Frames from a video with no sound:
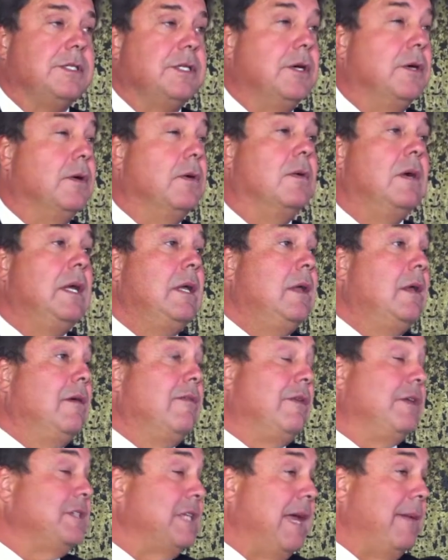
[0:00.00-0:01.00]
So,
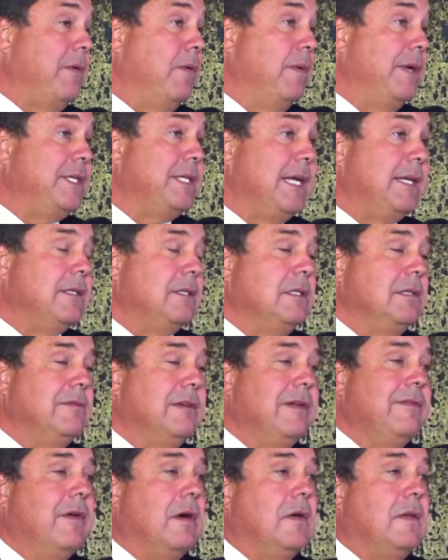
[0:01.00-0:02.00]
for example, we take
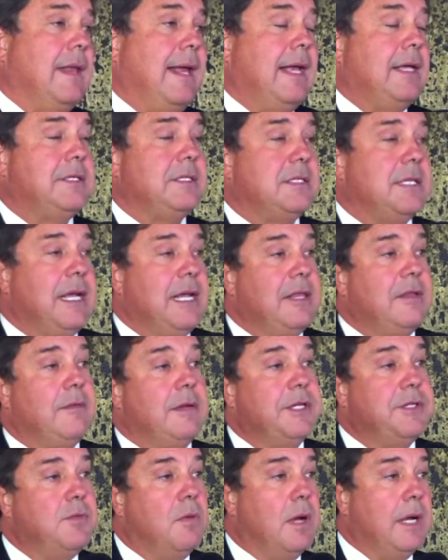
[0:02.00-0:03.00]
delivery of our last
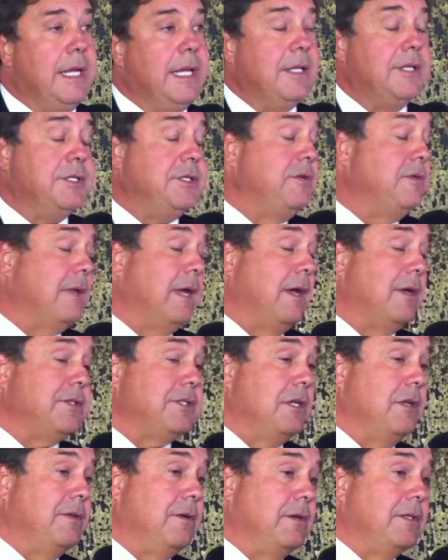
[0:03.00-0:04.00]
A320 in
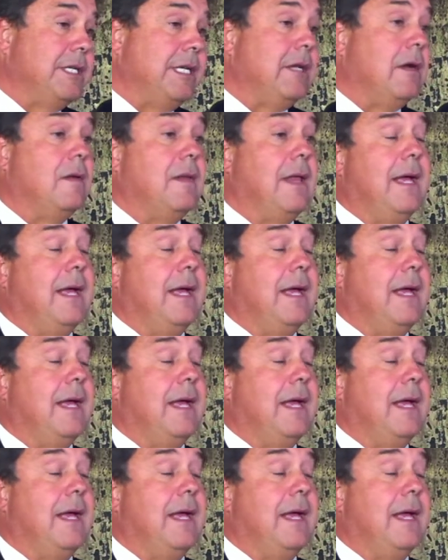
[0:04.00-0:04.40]
2013,